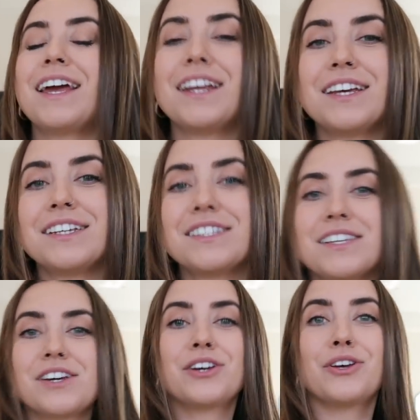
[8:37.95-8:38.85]
It is
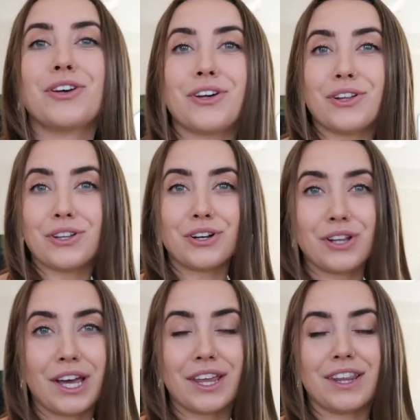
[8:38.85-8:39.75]
a little
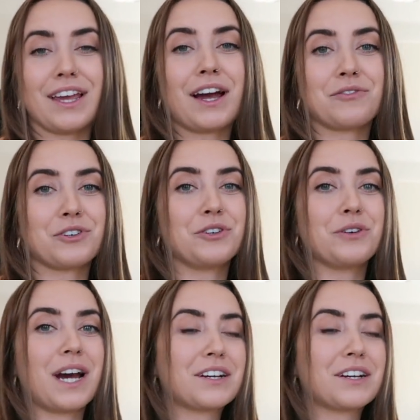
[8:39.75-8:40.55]
late in the afternoon